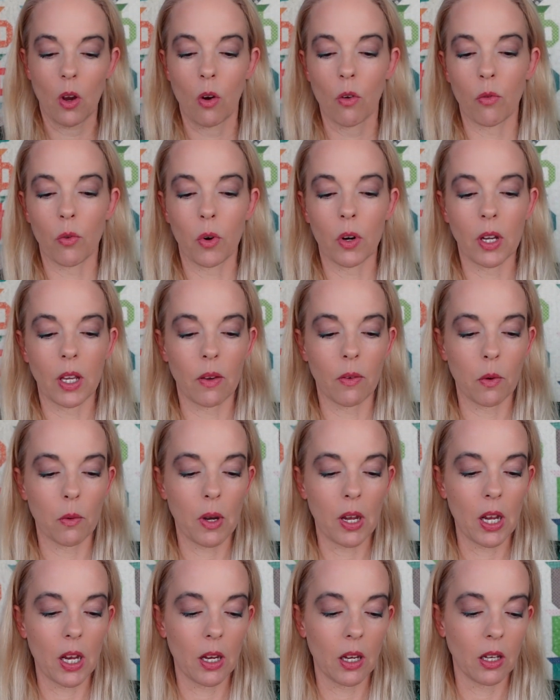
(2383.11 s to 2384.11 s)
for a
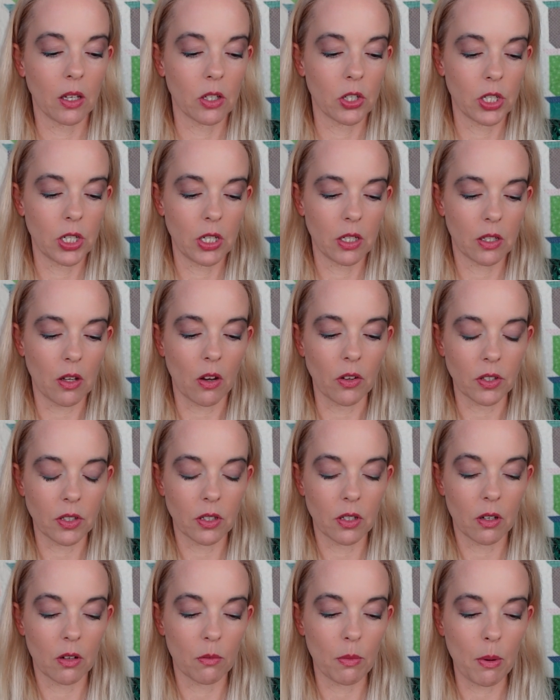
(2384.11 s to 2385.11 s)
giveaway.
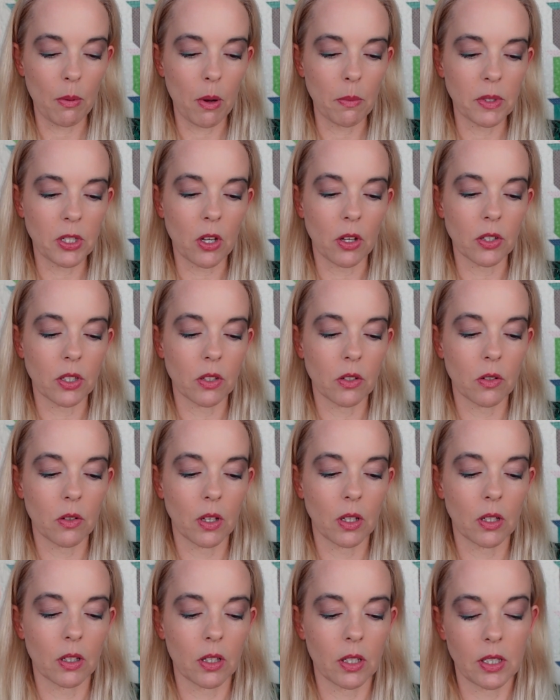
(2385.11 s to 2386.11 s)
My mom is also
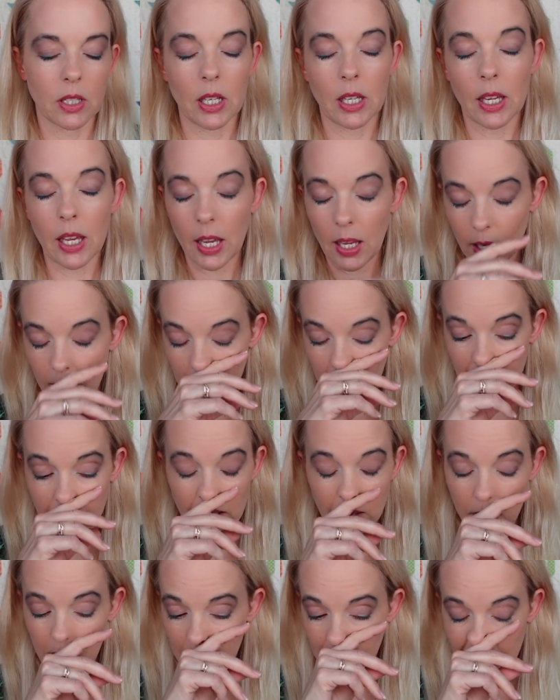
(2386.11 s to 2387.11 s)
doing the Lizzie Kate
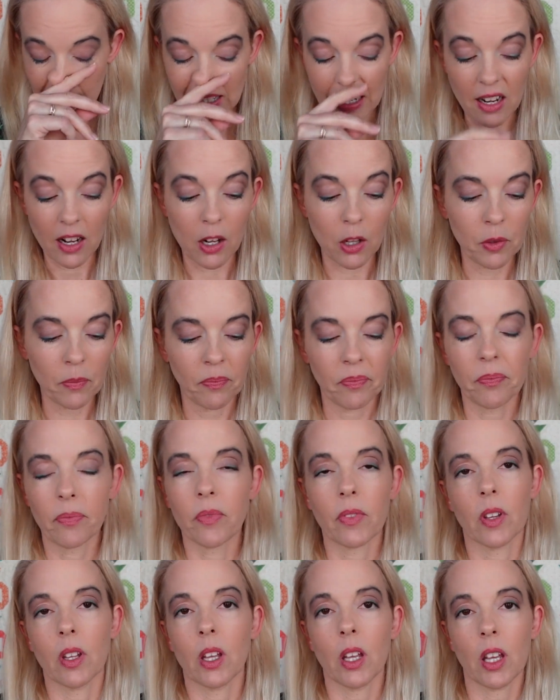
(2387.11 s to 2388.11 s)
series Sal.
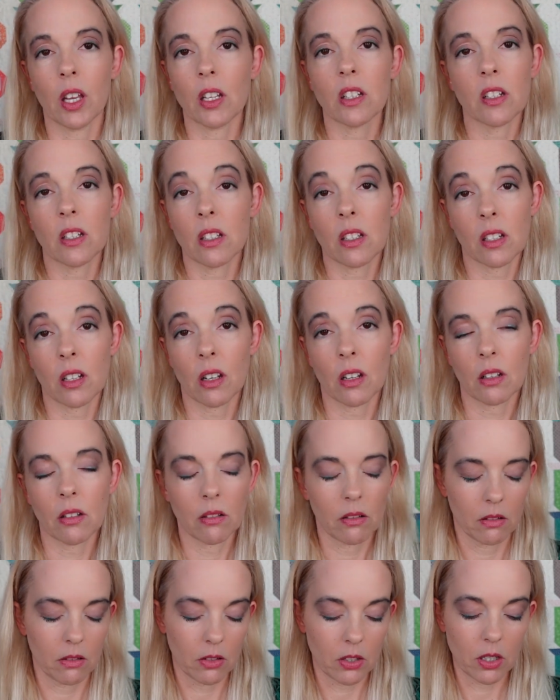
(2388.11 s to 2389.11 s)
and she's done.
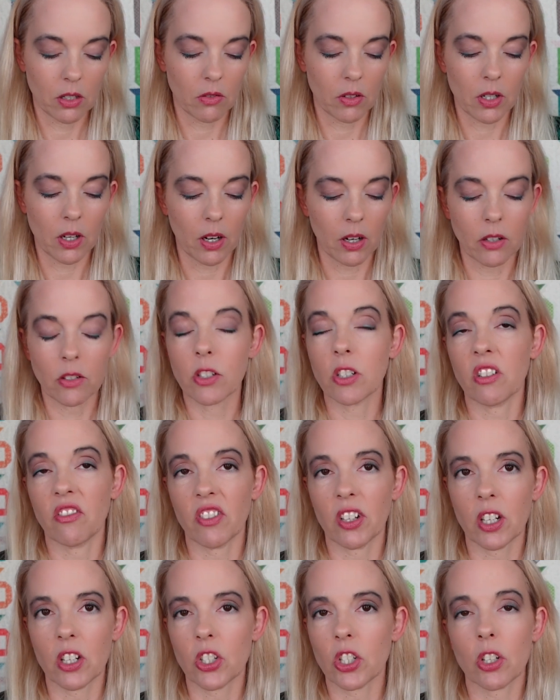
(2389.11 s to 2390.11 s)
She's retired. She
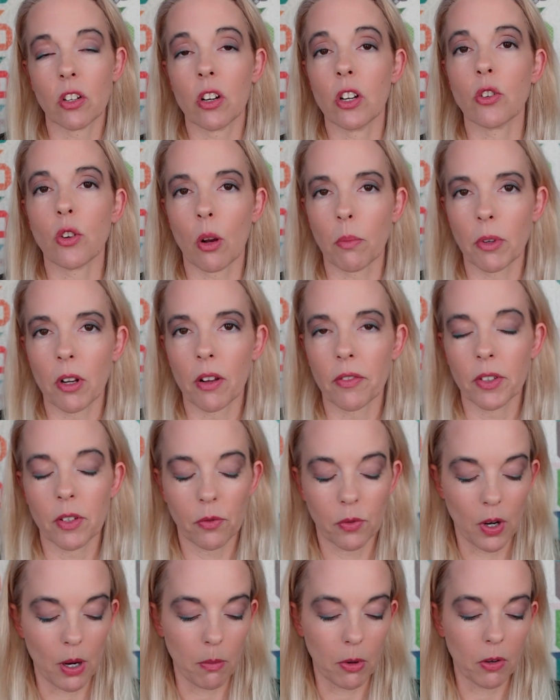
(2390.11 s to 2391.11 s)
finished. She already dropped off the
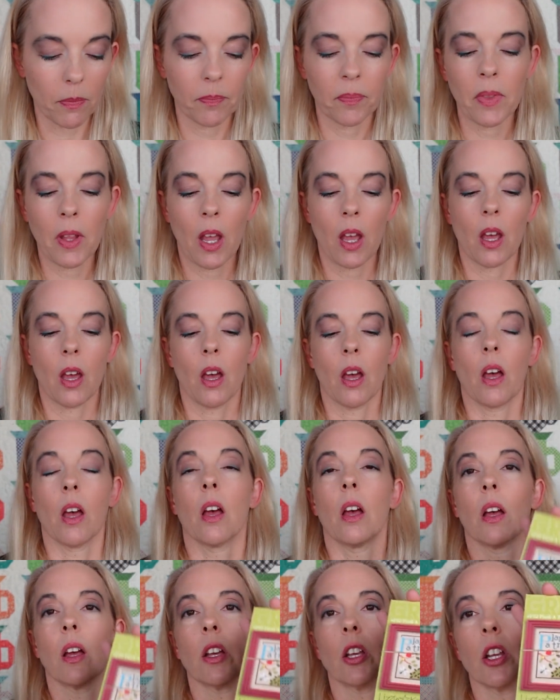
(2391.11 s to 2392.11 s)
framer.
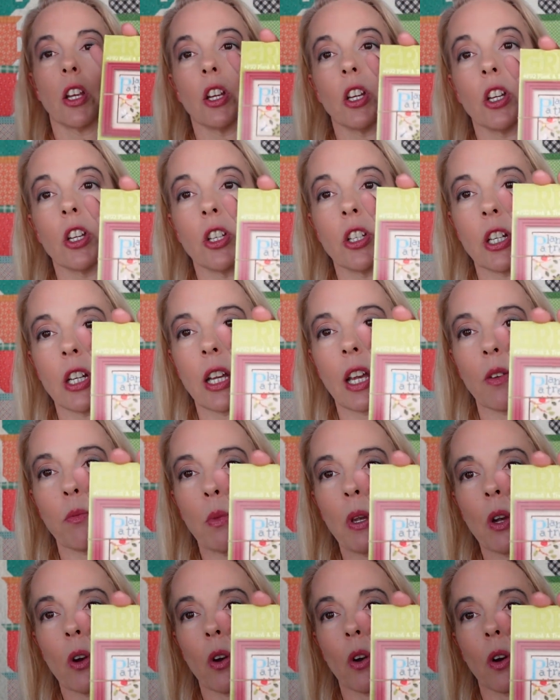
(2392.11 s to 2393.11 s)
She gave
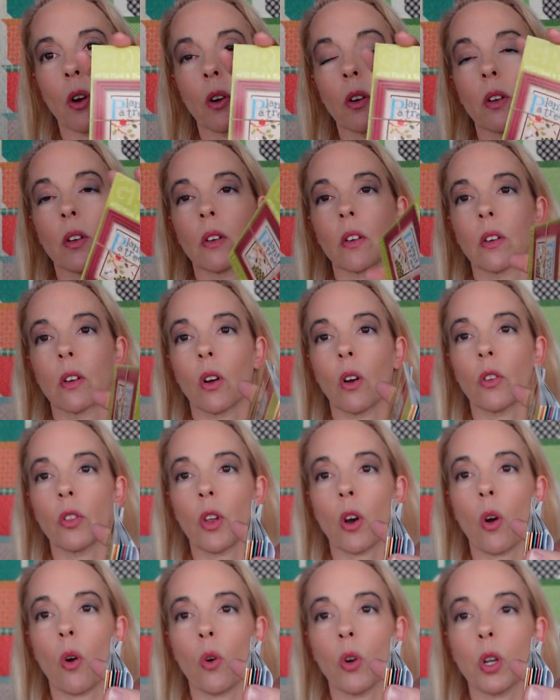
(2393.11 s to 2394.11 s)
me
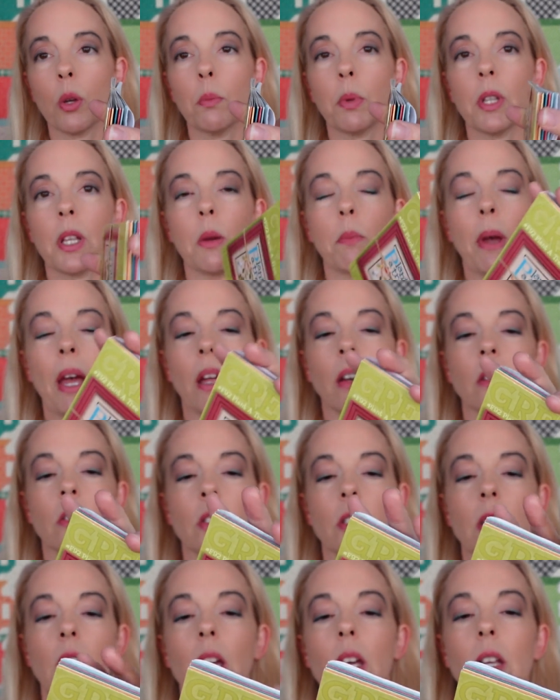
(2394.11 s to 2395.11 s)
the whole complete pattern
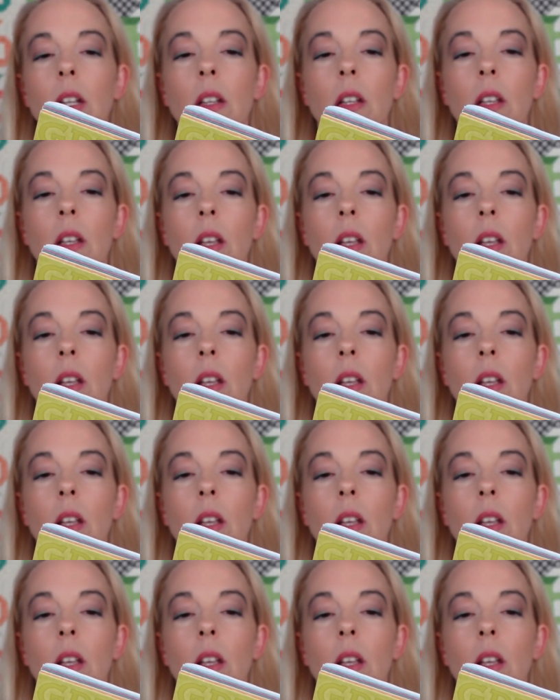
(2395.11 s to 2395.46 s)
set.